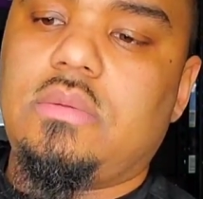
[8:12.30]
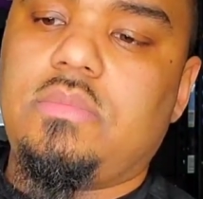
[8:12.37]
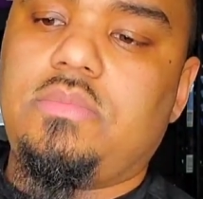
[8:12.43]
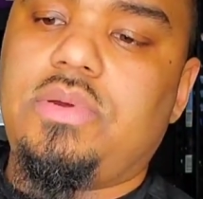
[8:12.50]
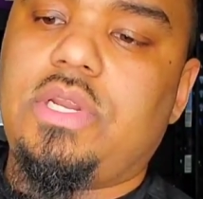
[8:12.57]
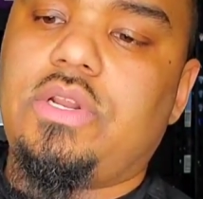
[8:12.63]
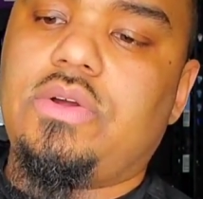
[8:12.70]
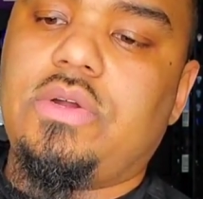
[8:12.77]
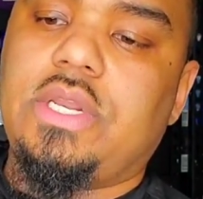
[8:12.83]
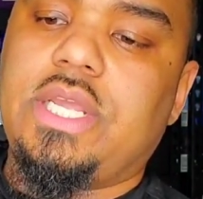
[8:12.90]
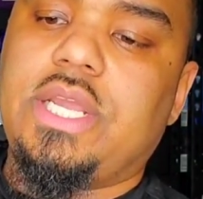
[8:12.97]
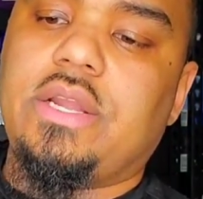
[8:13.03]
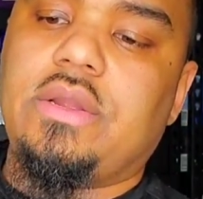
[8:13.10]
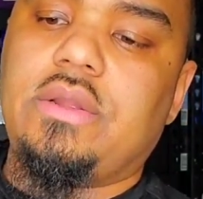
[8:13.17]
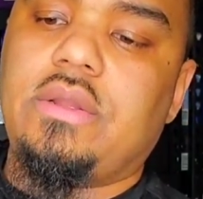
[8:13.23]
put it on
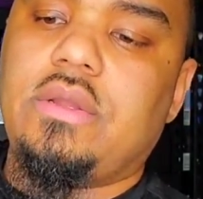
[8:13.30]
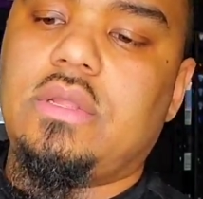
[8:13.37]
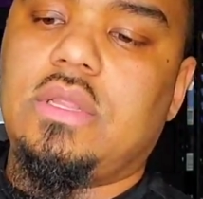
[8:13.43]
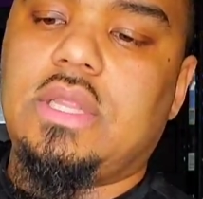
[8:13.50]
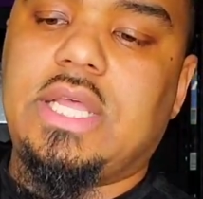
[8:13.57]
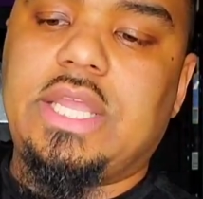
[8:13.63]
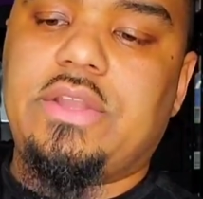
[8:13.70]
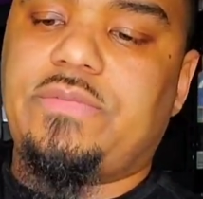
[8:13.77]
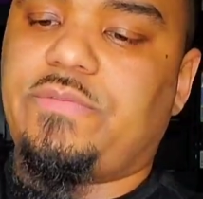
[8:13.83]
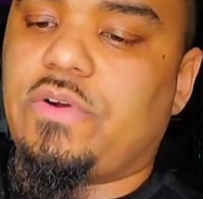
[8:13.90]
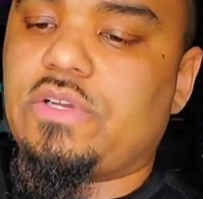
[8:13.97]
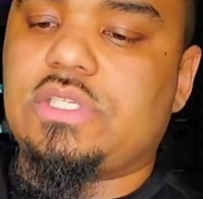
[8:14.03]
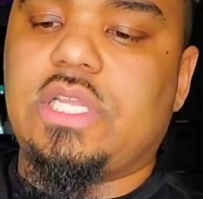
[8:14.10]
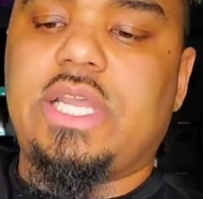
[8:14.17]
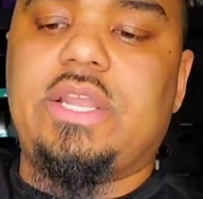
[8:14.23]
there, lay your
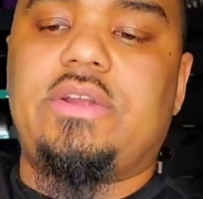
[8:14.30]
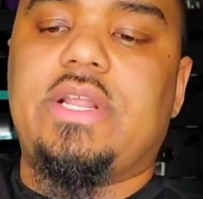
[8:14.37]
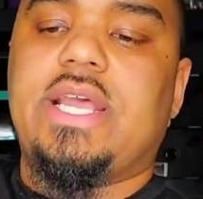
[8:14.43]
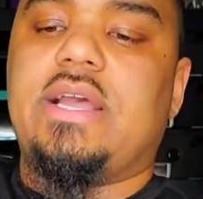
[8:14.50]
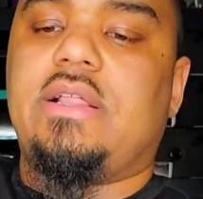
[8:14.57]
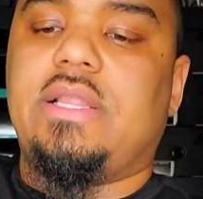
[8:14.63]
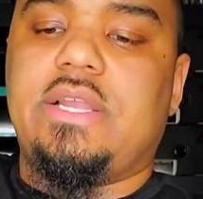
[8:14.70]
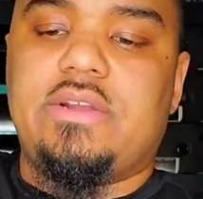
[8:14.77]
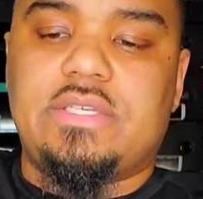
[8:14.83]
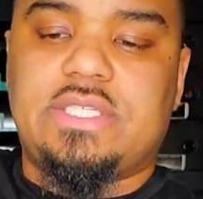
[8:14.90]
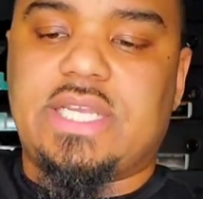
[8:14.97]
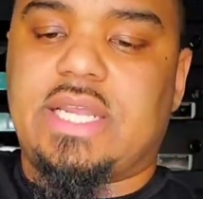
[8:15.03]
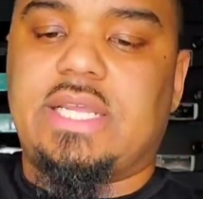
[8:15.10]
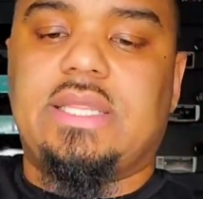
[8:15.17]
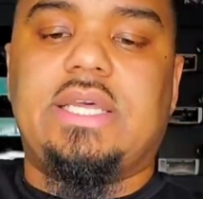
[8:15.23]
first layer down, lay your
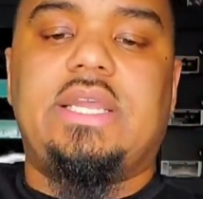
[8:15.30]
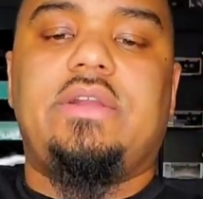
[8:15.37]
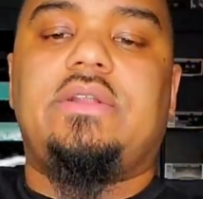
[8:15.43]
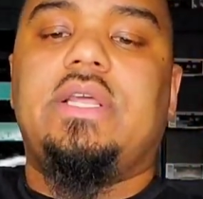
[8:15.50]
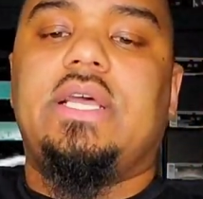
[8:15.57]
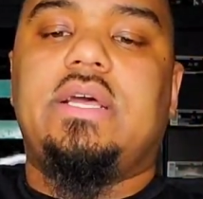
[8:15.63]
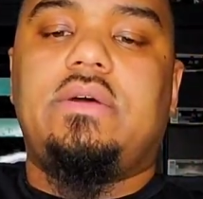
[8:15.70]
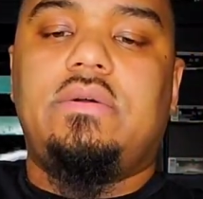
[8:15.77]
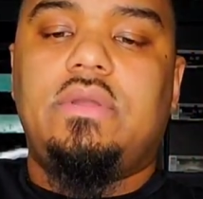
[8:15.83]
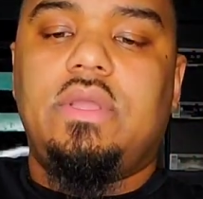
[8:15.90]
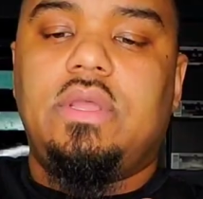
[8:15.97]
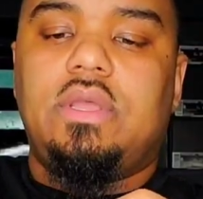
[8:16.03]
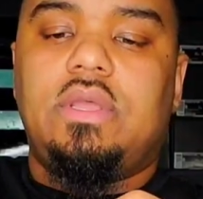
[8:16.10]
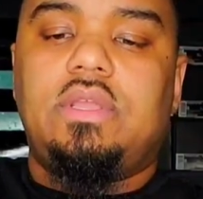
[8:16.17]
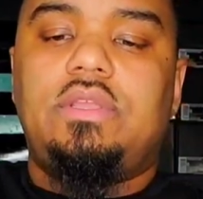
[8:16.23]
second layer down,
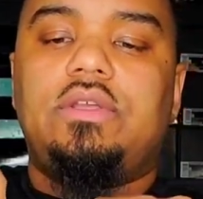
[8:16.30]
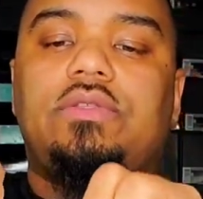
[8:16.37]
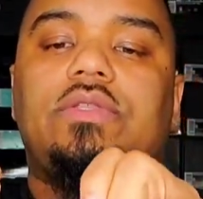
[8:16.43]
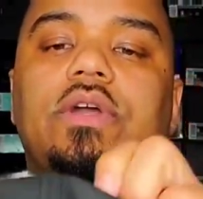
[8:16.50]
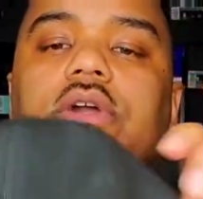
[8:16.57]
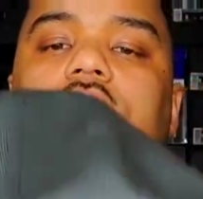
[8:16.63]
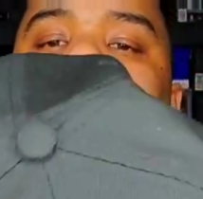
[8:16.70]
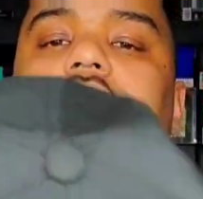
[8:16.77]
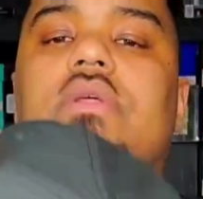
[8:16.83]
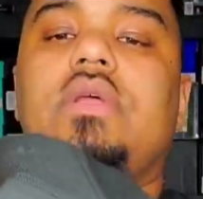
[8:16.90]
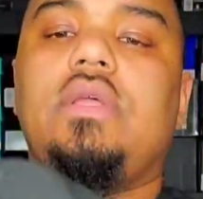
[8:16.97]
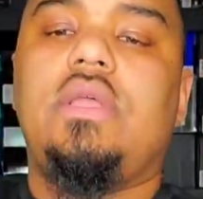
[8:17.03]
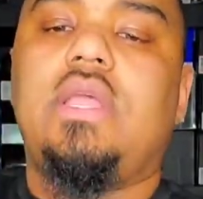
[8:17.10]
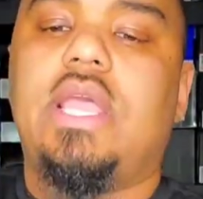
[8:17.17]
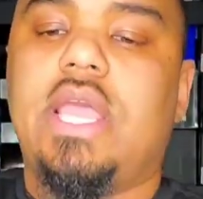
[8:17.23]
your third,
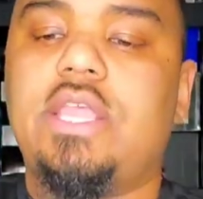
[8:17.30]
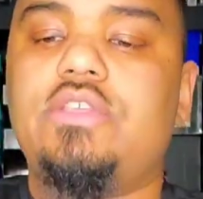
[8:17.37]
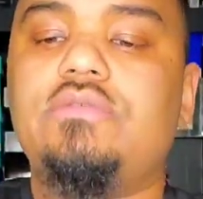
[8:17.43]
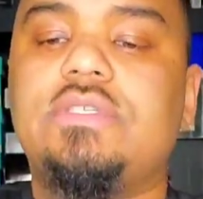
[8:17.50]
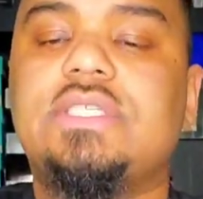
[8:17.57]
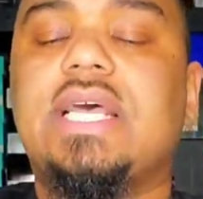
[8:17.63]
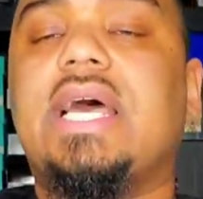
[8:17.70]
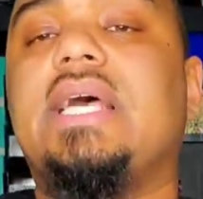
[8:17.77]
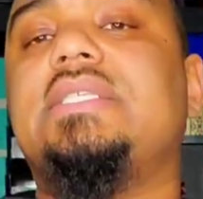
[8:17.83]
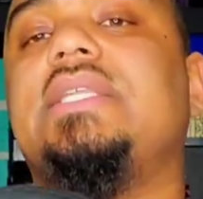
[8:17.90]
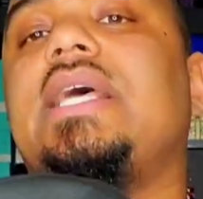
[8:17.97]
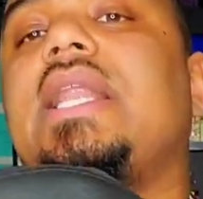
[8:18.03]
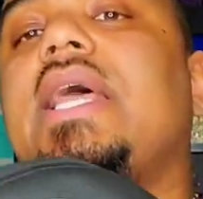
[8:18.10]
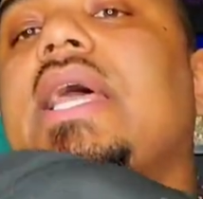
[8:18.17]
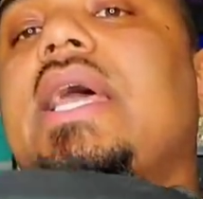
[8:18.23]
and you size
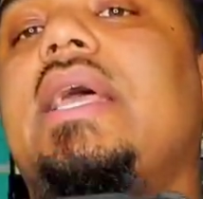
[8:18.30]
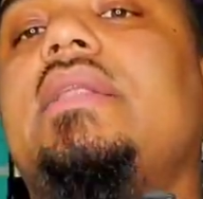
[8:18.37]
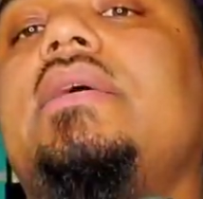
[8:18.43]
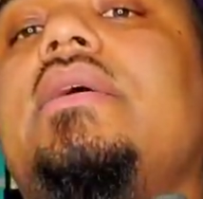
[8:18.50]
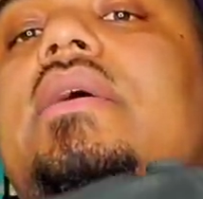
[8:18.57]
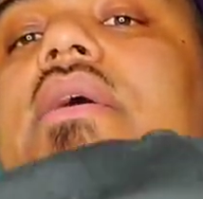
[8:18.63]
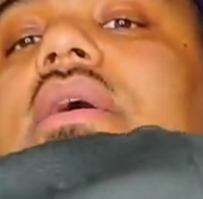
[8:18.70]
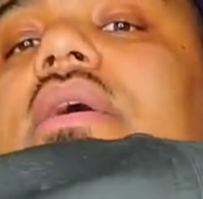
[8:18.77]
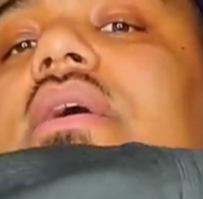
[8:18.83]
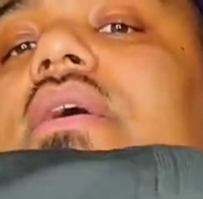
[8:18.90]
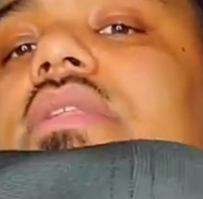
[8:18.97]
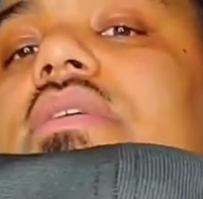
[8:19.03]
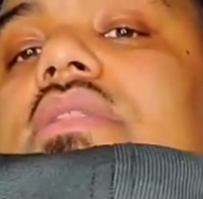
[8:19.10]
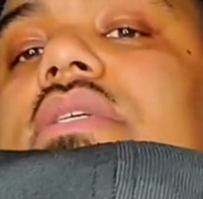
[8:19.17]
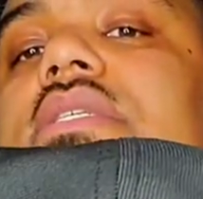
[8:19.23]
that hat
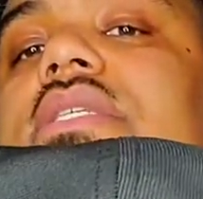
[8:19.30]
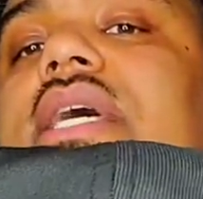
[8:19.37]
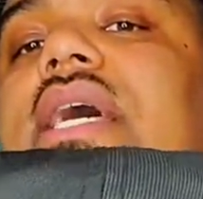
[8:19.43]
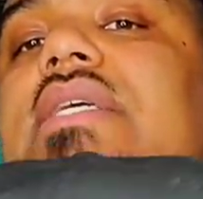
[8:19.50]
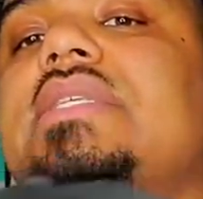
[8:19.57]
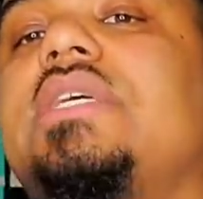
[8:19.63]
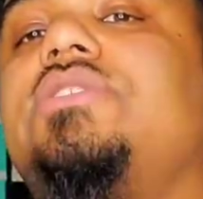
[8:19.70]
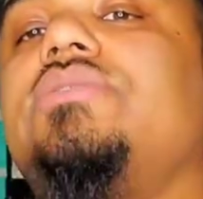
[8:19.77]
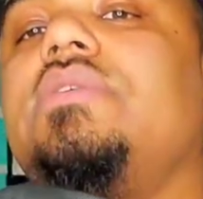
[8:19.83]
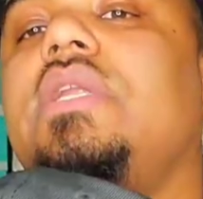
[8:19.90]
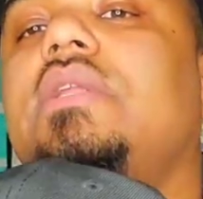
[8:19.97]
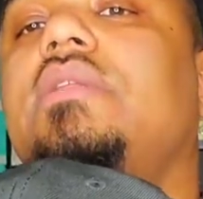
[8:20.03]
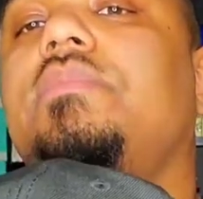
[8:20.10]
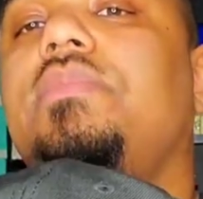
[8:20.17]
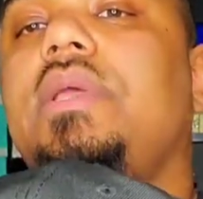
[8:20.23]
to the size that you need
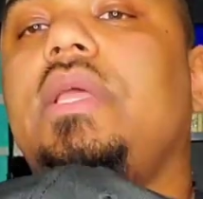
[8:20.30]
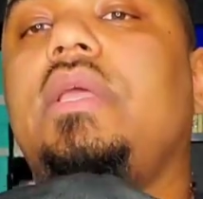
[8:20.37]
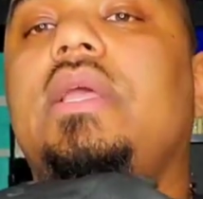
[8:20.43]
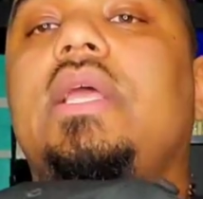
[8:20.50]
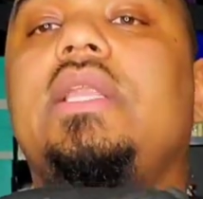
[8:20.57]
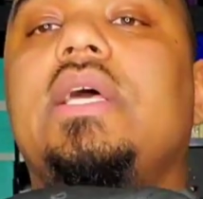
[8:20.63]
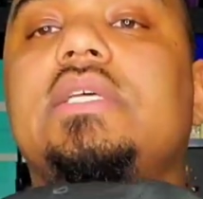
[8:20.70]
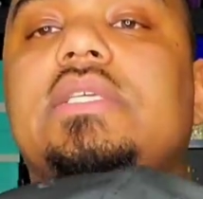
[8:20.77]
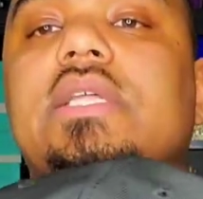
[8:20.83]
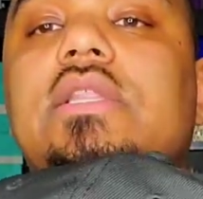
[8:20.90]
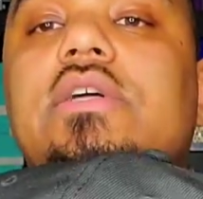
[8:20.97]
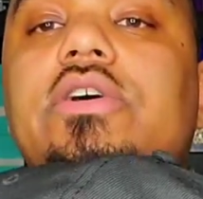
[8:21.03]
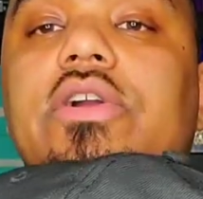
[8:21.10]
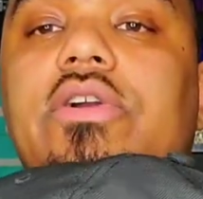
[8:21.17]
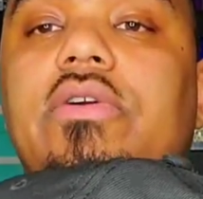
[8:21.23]
it to be. It doesn't
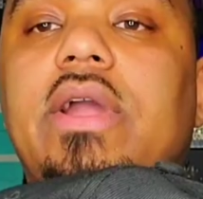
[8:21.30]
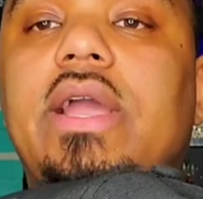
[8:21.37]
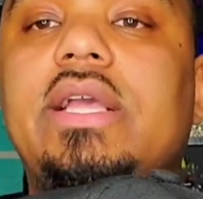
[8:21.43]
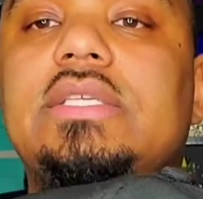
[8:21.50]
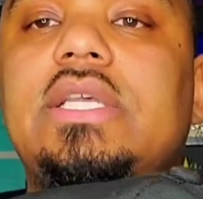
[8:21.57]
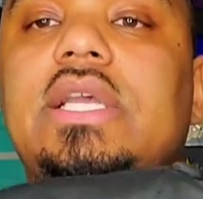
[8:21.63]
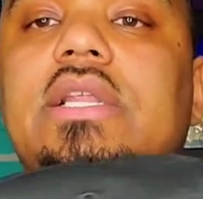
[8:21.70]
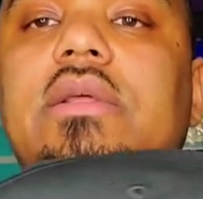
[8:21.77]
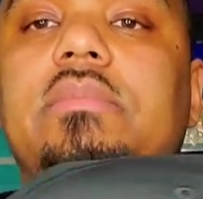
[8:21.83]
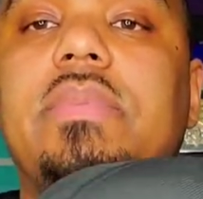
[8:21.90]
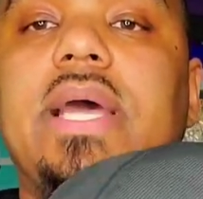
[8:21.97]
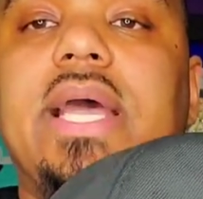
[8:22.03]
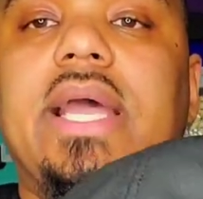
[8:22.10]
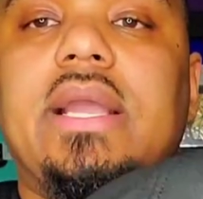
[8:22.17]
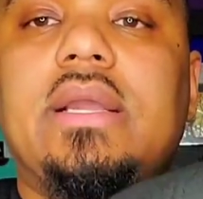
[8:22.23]
look crazy in the
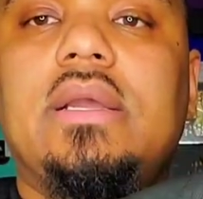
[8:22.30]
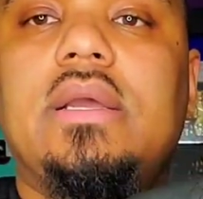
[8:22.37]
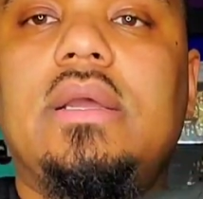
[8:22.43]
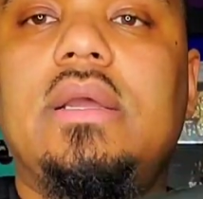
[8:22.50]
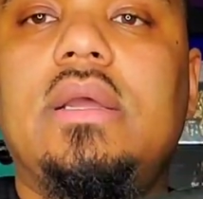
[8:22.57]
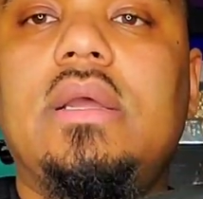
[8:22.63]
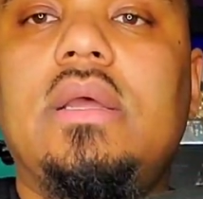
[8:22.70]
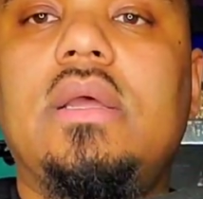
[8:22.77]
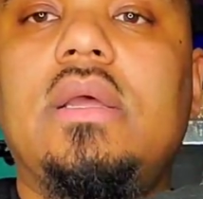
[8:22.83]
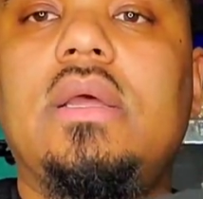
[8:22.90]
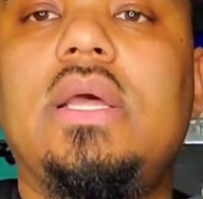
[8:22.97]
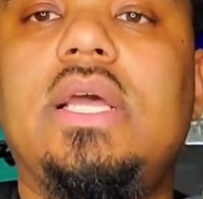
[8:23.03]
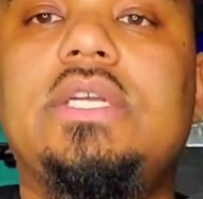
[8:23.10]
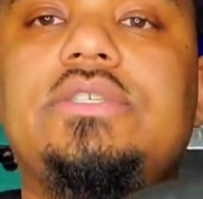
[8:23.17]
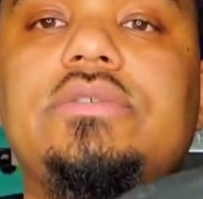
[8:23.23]
back,
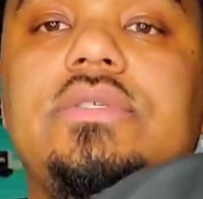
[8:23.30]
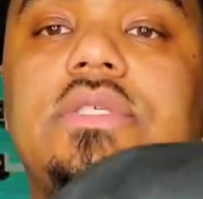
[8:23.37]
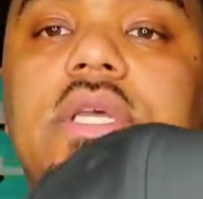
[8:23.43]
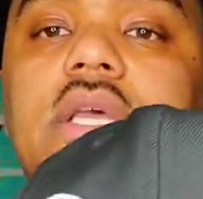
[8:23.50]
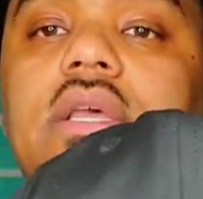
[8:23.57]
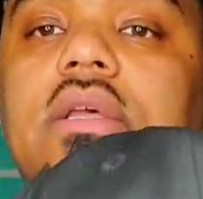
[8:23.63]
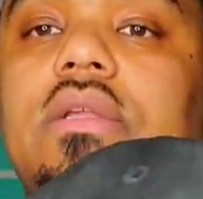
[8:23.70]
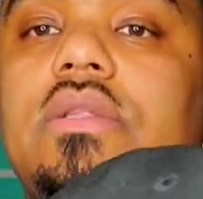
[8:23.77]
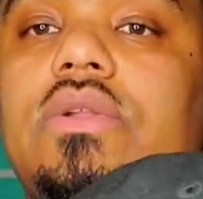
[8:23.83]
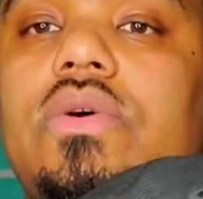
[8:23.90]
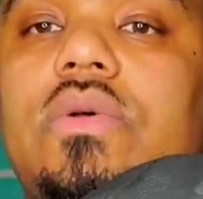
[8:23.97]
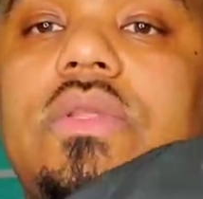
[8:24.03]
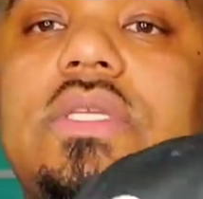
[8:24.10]
as you see, nor the